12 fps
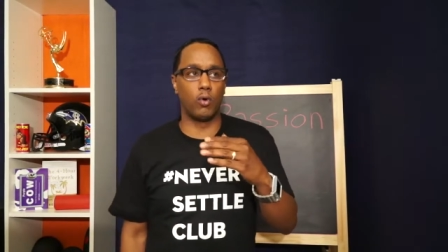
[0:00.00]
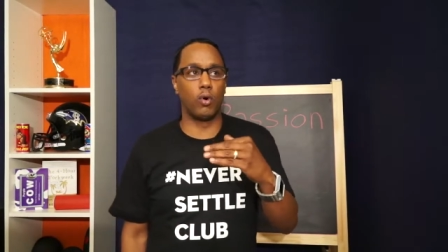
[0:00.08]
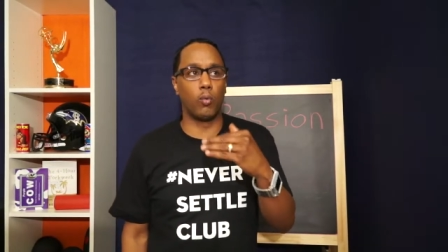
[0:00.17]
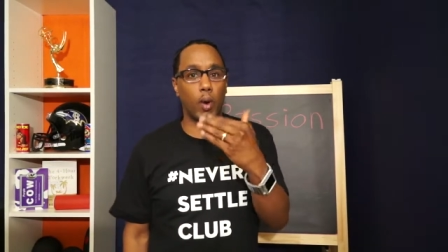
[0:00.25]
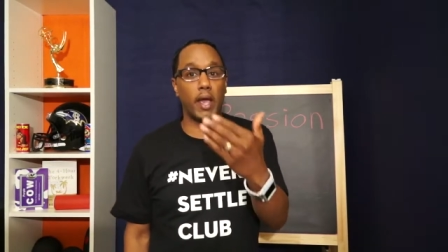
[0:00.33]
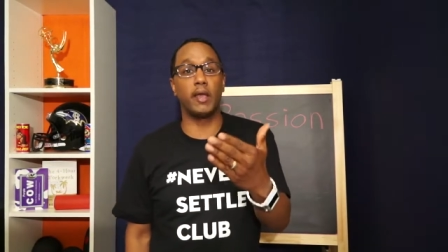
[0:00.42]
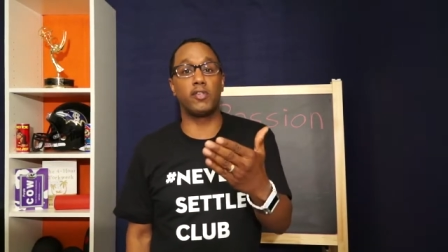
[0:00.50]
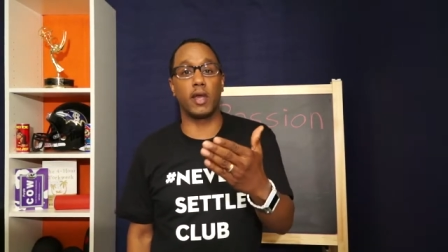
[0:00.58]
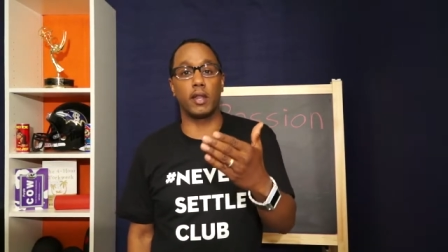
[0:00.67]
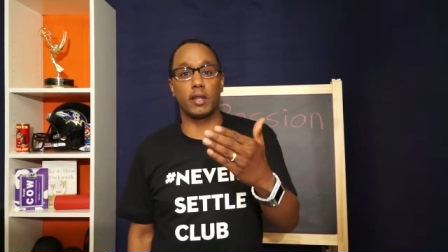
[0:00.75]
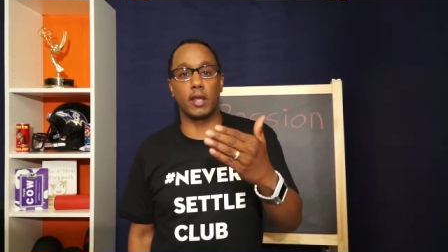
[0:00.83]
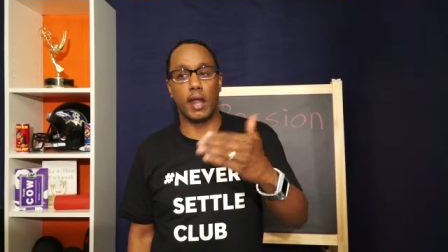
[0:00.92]
or ways
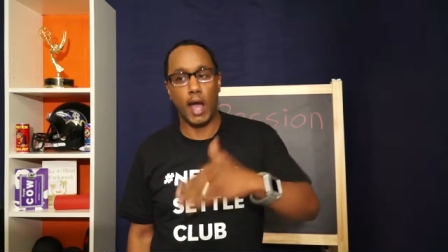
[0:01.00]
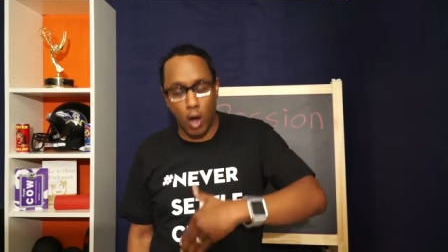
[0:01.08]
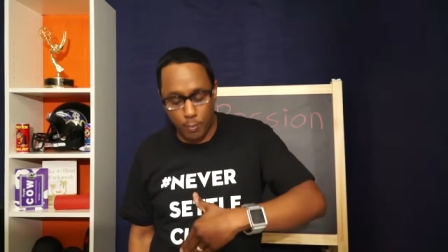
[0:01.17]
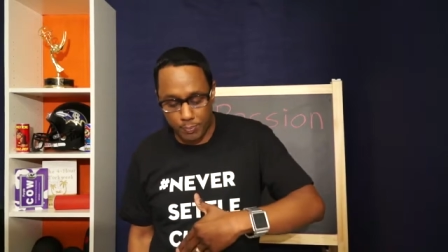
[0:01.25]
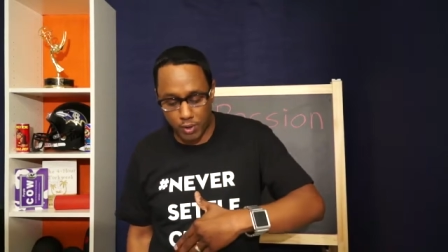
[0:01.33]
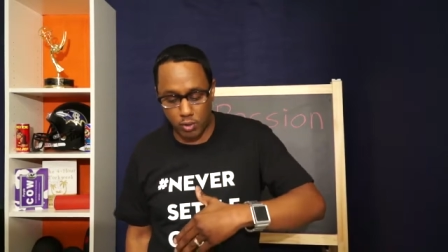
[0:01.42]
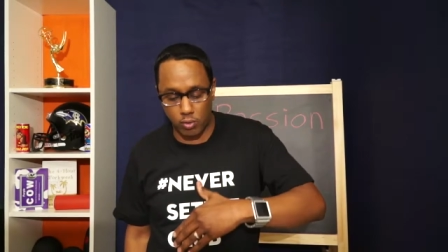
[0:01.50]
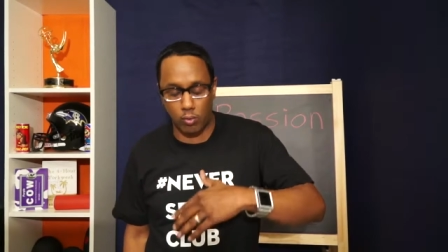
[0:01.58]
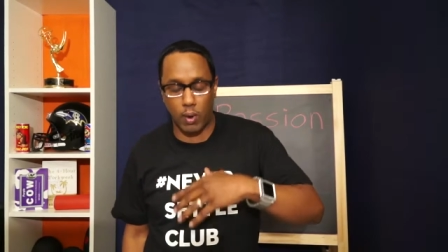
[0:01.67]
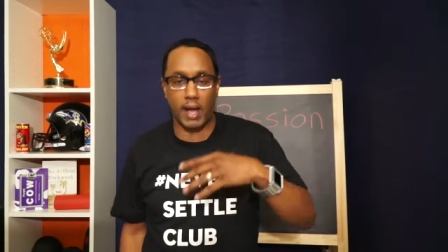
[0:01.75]
that can help you